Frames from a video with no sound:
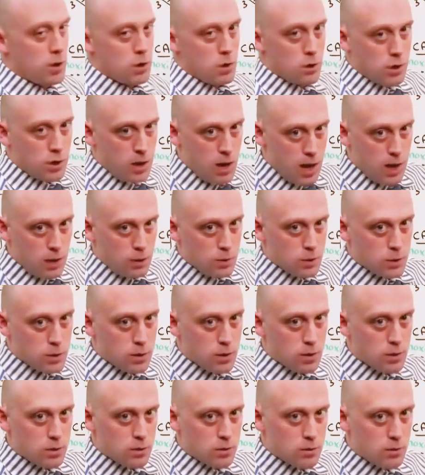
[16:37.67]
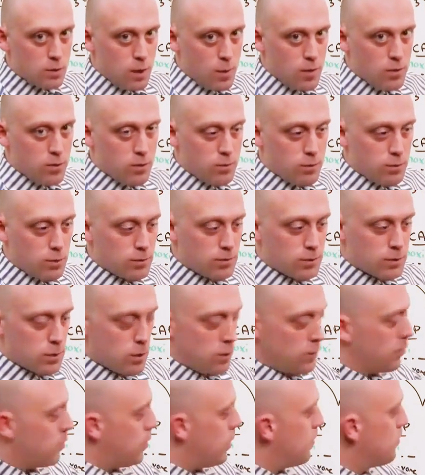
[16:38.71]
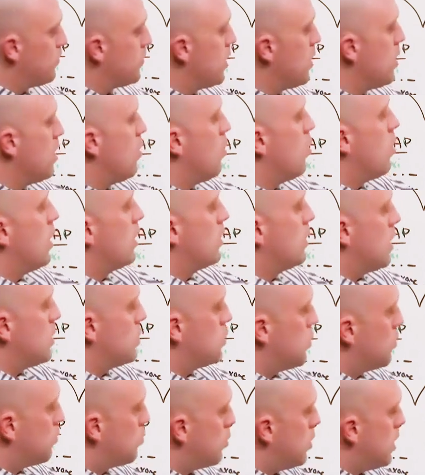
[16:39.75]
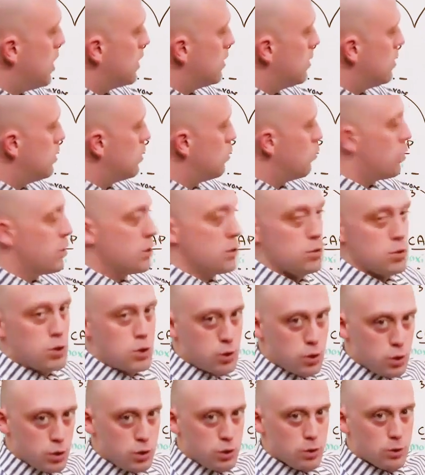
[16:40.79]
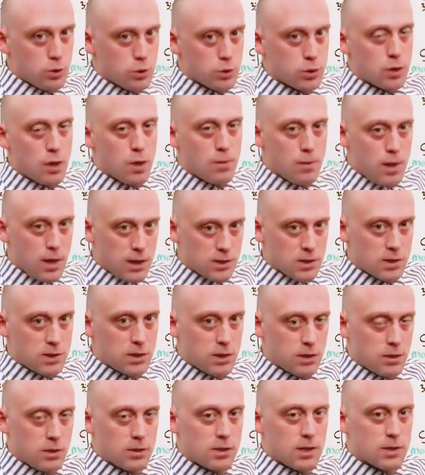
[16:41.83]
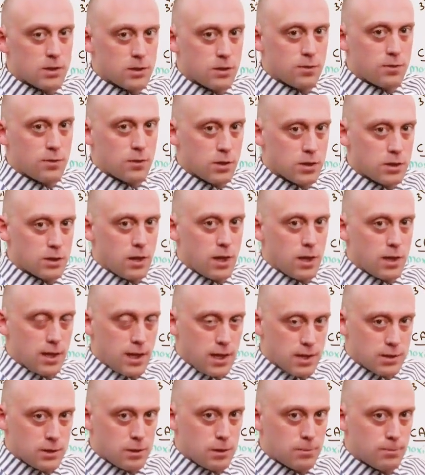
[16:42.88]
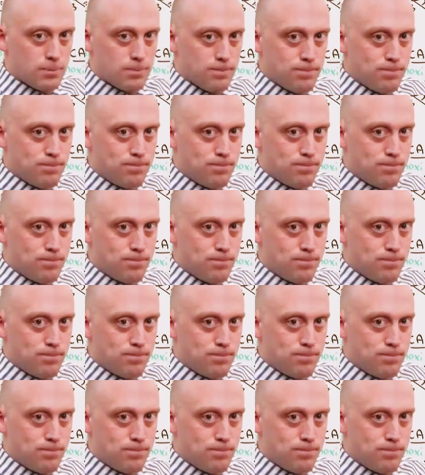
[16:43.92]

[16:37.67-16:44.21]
where you can't use trimethoprim sulfa, unless you're pregnant, where you should use amoxicillin as the first-line answer.